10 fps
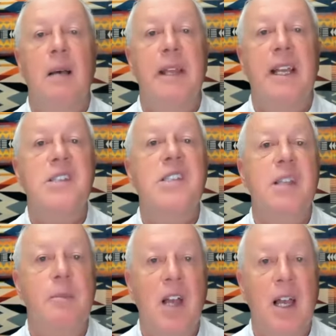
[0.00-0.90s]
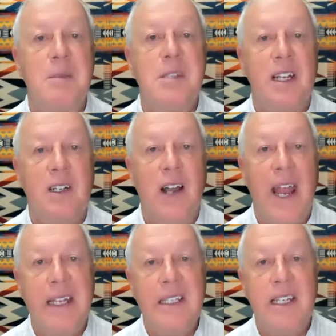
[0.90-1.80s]
Because sometimes there are
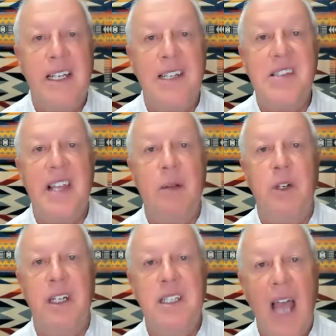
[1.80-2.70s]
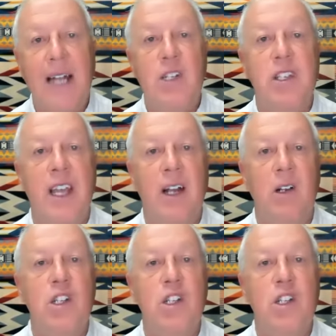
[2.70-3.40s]
entities that would attach there,